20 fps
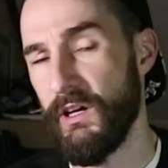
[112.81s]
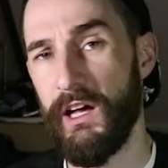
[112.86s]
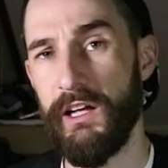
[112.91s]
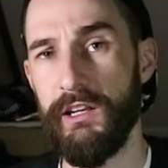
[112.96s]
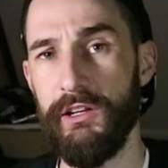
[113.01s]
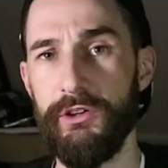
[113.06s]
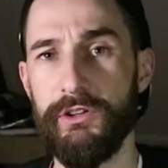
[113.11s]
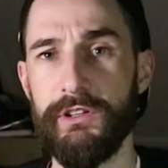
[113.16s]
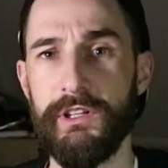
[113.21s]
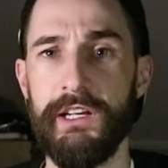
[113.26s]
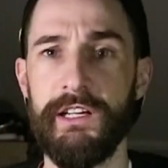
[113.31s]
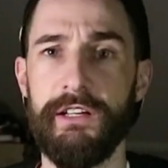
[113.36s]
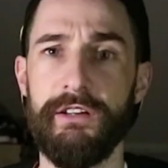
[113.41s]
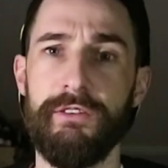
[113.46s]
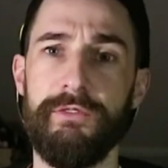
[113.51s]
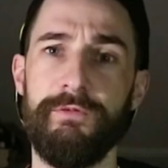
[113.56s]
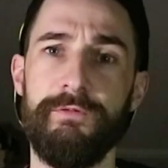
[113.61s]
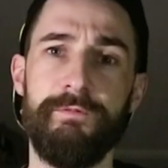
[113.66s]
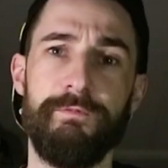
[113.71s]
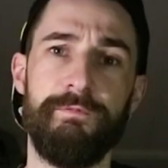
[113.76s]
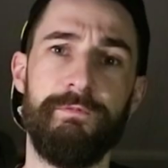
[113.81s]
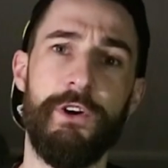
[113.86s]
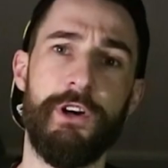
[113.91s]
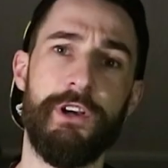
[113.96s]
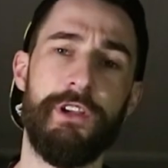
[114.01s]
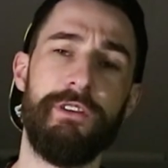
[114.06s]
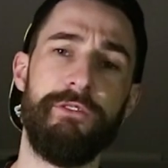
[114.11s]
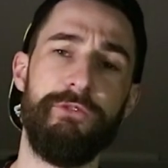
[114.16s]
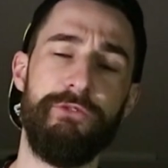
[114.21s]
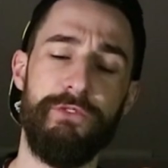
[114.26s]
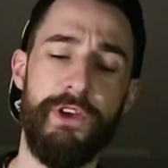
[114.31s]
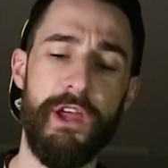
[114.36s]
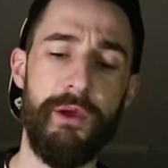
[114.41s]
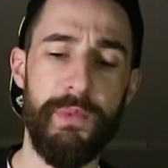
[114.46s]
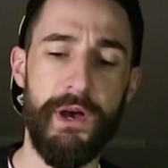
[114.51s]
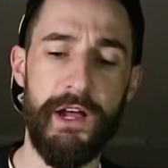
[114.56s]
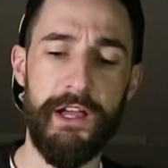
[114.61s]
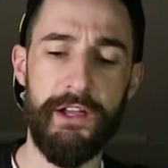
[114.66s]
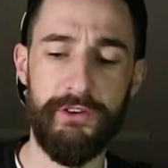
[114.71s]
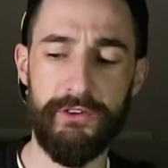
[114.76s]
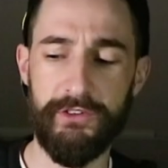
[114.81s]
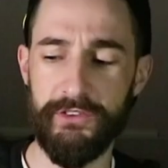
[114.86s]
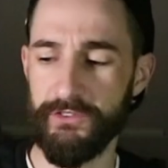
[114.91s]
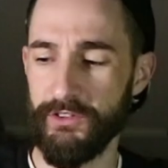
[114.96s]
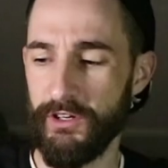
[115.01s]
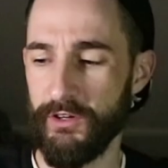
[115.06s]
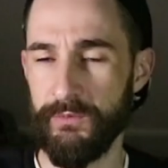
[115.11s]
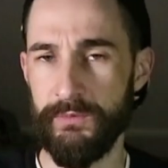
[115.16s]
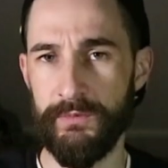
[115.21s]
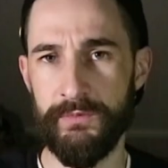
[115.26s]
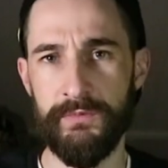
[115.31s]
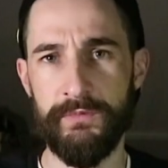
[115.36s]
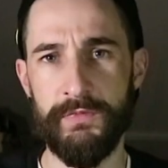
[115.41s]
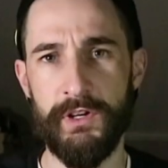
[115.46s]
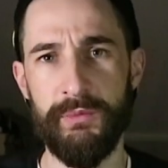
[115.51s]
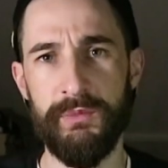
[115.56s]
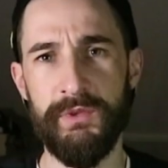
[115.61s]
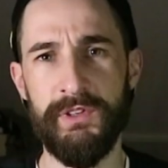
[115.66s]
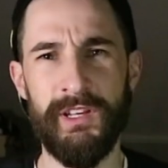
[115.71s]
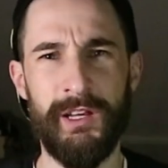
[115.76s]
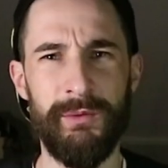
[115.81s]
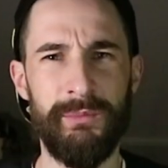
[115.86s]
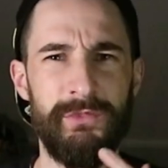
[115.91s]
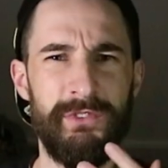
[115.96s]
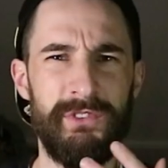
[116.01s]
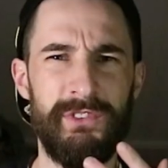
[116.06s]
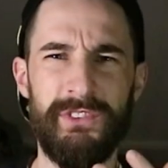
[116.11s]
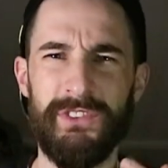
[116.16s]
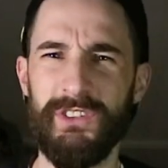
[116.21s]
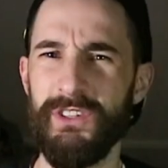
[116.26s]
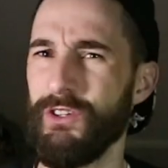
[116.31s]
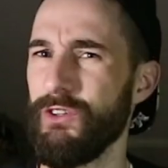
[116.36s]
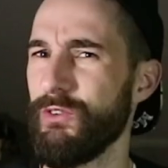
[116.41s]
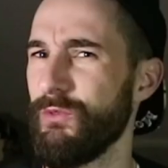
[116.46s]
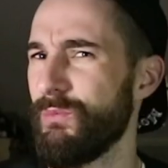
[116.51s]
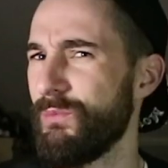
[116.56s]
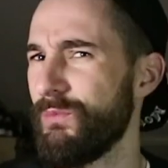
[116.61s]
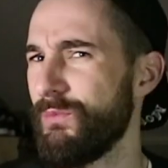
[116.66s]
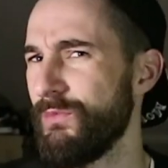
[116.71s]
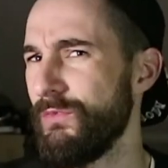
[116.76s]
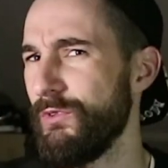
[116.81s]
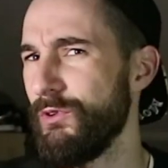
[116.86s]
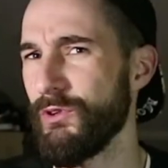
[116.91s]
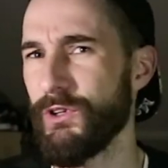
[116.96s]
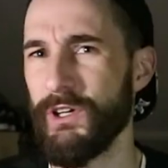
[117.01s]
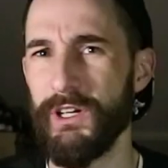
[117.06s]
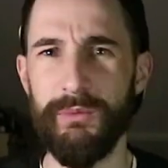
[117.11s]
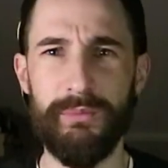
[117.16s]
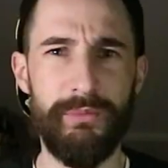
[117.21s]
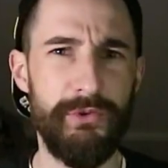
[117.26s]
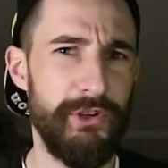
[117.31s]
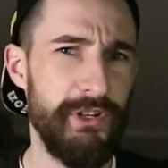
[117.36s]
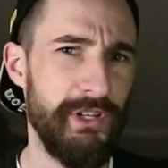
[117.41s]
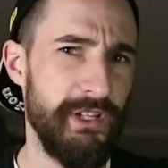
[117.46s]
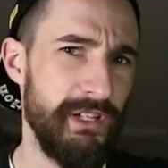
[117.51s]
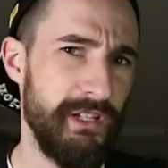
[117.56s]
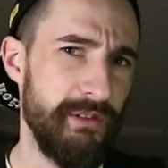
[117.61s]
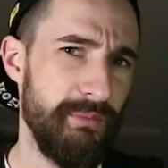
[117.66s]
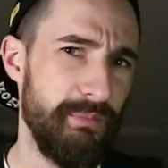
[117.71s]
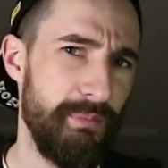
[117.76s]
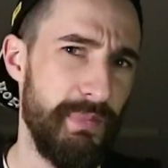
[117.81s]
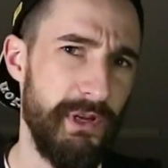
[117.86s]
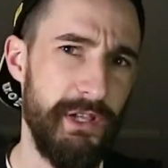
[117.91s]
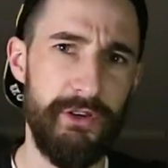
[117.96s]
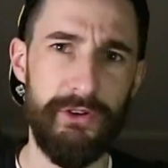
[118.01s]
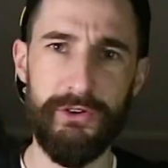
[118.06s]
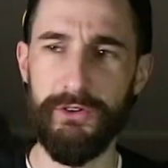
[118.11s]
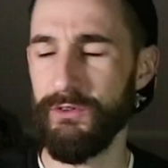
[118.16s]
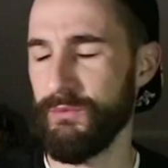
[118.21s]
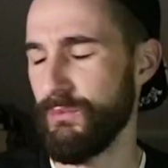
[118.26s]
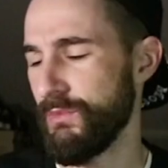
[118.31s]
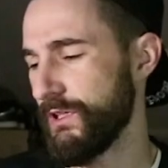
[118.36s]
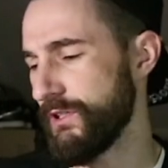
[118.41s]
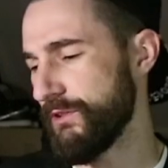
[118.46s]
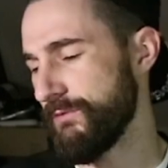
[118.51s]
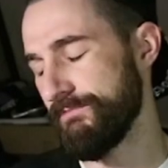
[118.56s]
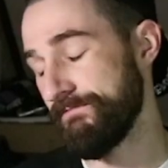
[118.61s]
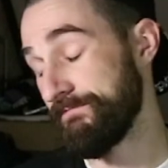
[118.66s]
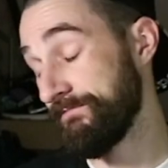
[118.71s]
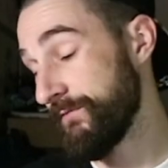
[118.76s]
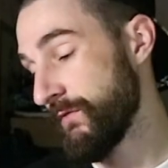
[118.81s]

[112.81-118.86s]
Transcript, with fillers: I looked like a fucking vampire or some. I mean, I'm still looking pretty pale, but